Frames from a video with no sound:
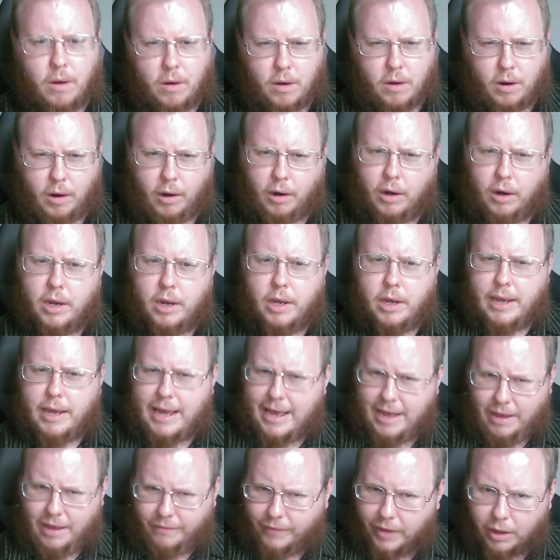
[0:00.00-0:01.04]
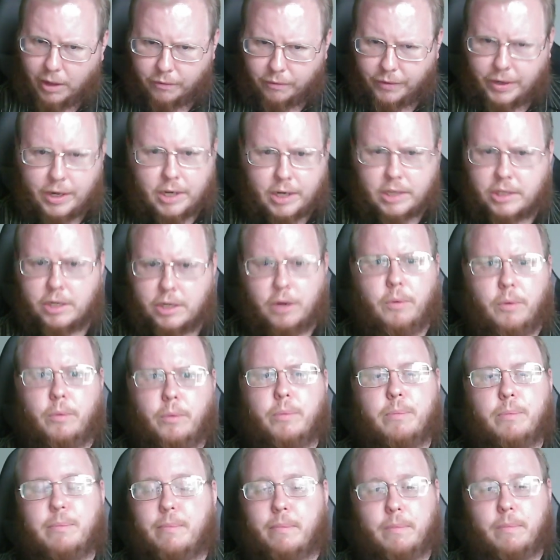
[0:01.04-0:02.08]
are half elven, and so
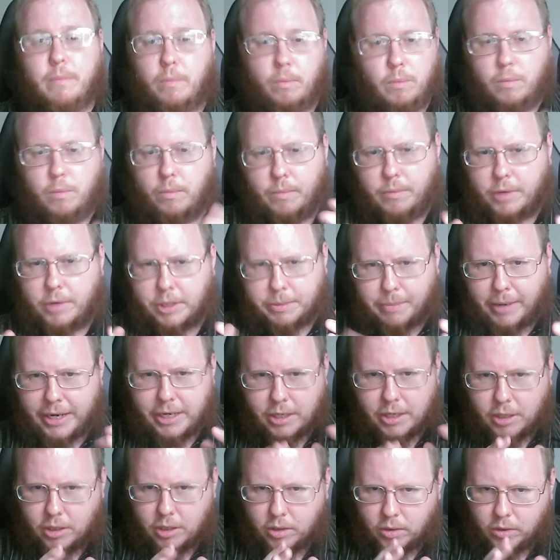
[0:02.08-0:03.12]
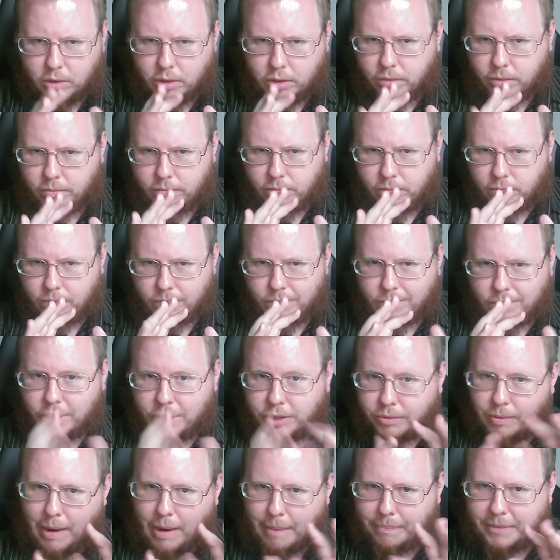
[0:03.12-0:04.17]
this might
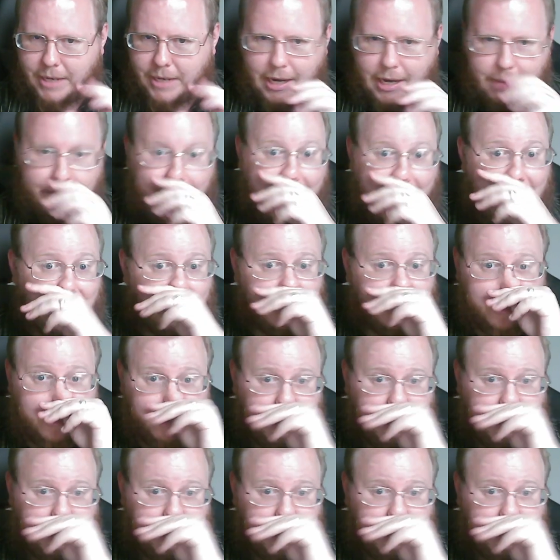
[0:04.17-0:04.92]
disrupt any patterns we